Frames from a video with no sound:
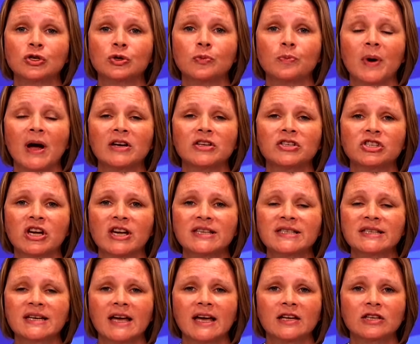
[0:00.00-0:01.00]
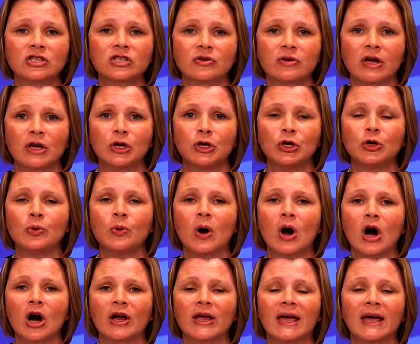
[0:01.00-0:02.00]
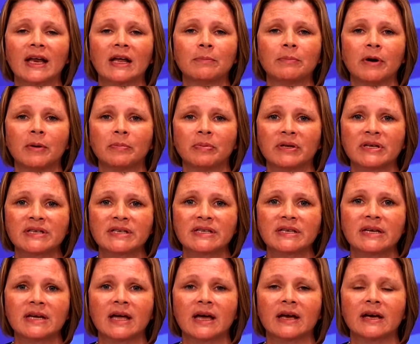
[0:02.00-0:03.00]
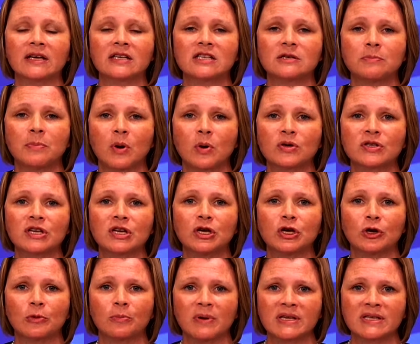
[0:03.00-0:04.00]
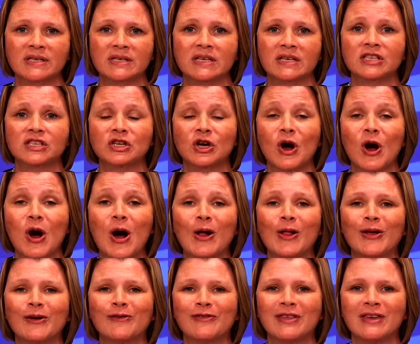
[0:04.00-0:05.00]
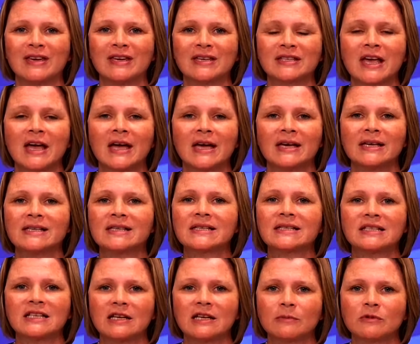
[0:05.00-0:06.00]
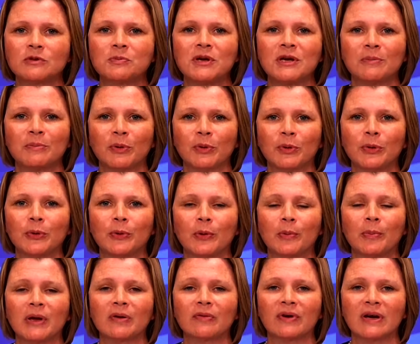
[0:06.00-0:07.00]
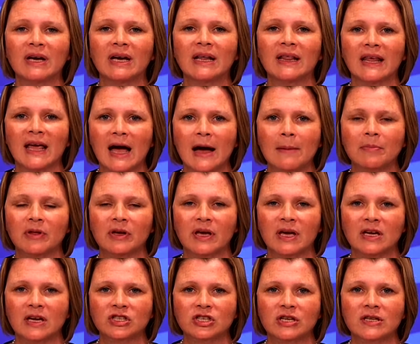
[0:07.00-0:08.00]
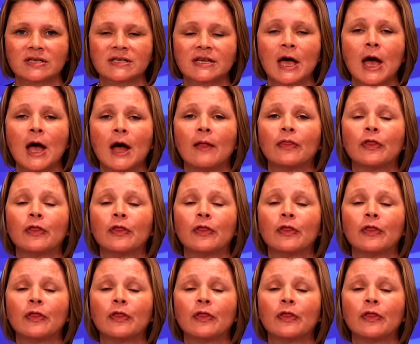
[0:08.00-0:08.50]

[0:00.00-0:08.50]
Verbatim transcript: So by just entering, you are getting publicity and exposing your business to all of these esteemed people who will be reading the applications.